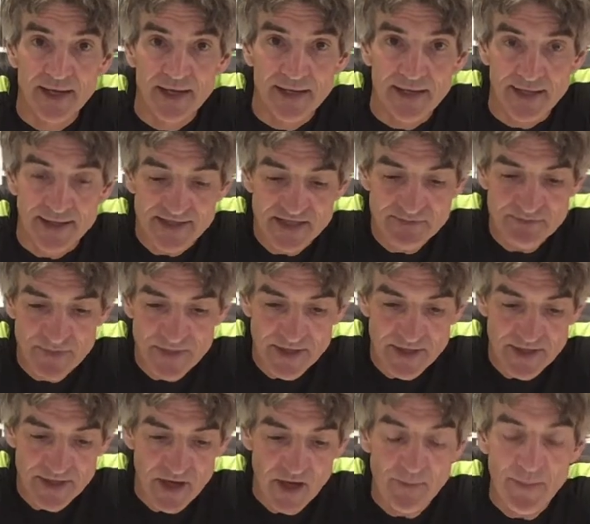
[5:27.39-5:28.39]
It's
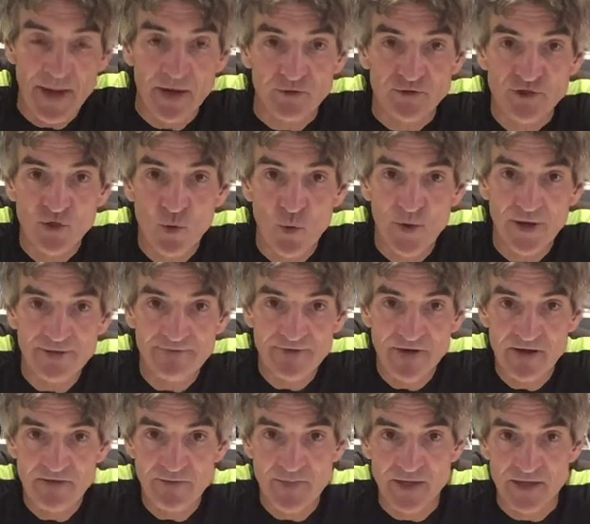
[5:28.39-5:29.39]
been about
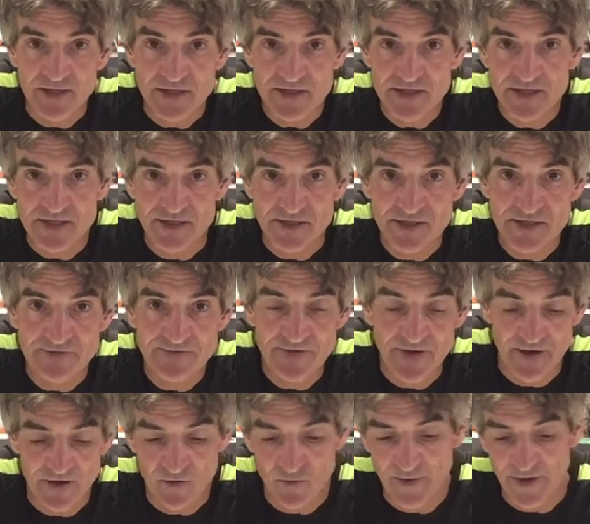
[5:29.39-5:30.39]
25 minutes since the
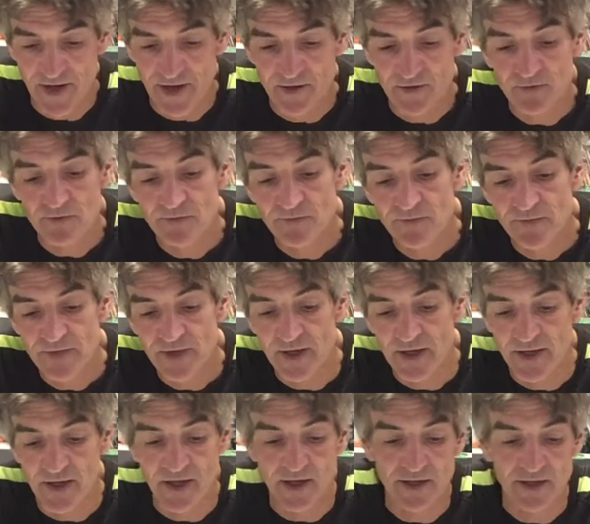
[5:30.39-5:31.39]
fire went out,
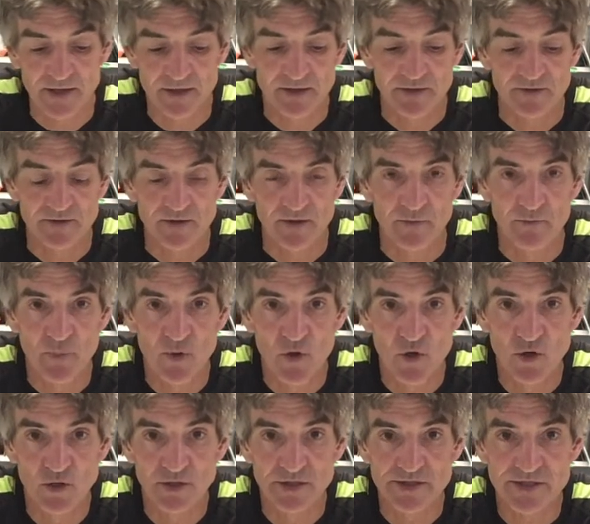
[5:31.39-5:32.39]
and the
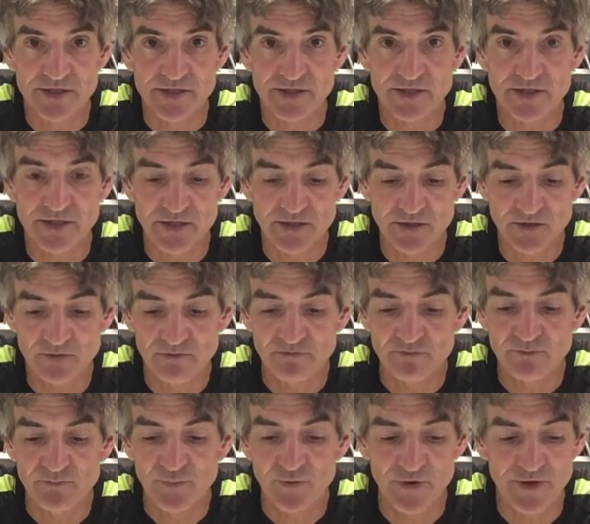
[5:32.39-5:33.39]
bowl is still
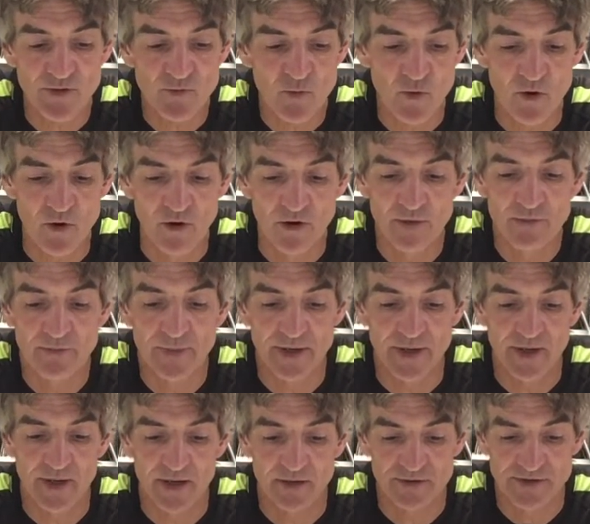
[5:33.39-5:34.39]
pretty warm, but
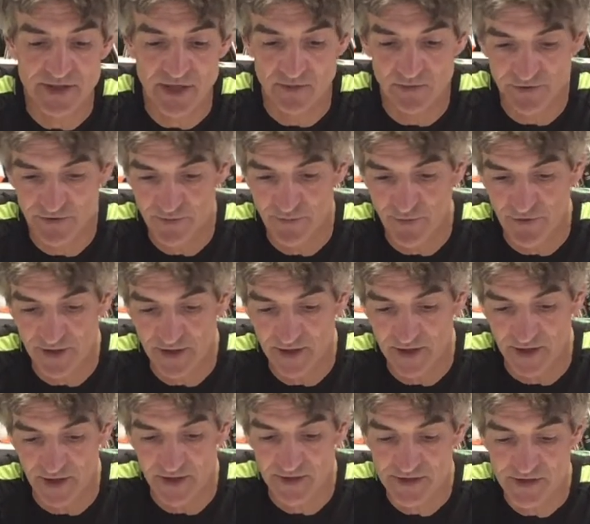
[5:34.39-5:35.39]
I was able to bring it
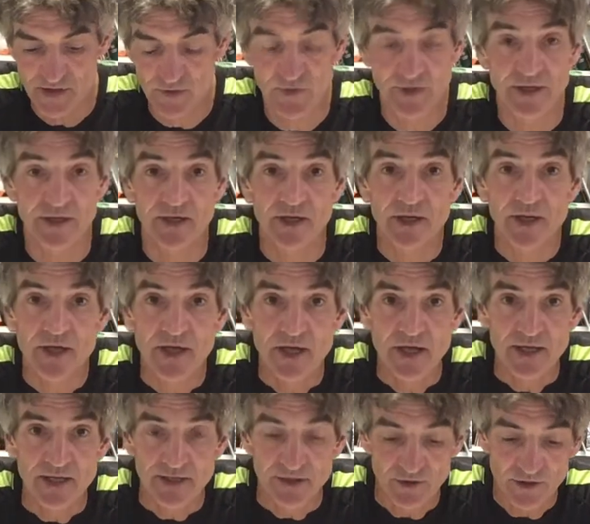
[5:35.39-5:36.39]
in so we can
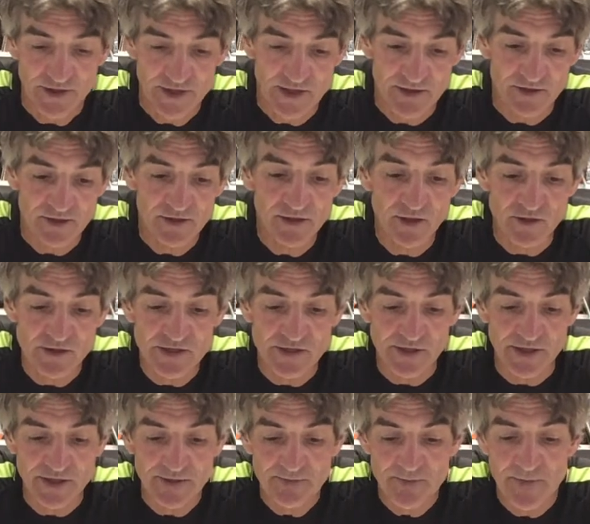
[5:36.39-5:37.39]
look at it
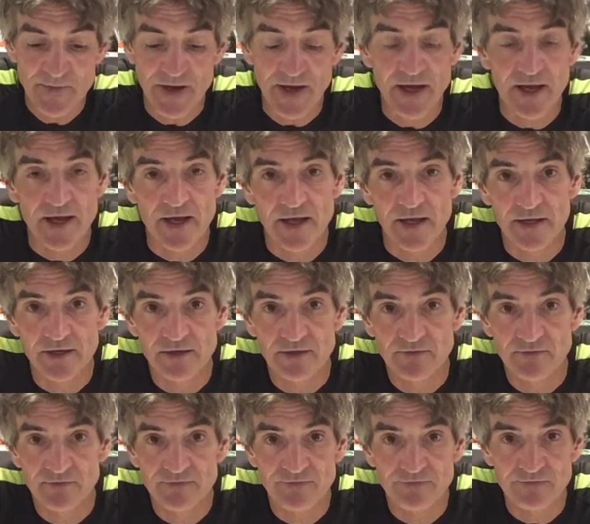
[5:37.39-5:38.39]
closely and
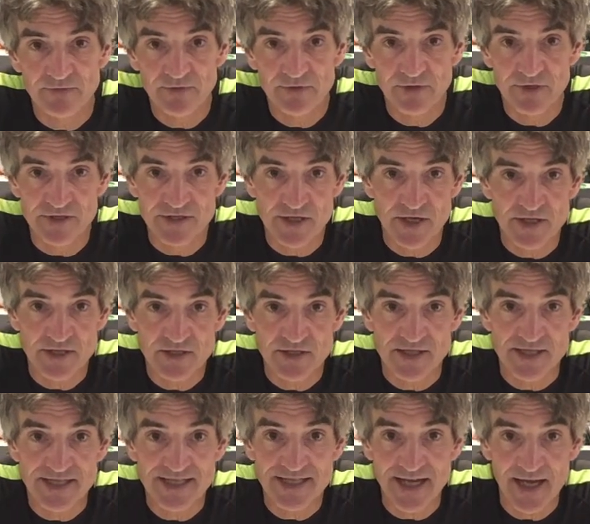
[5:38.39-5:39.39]
discuss the
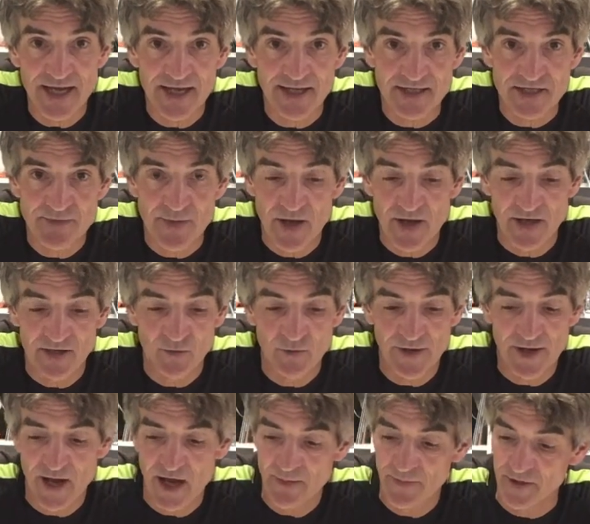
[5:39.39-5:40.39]
science behind what
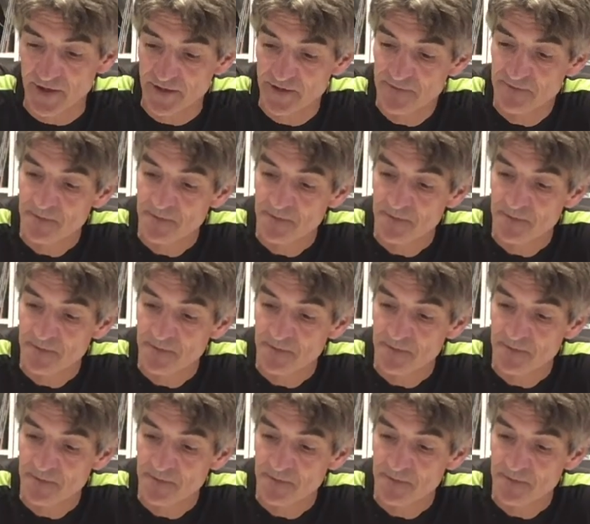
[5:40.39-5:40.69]
happened.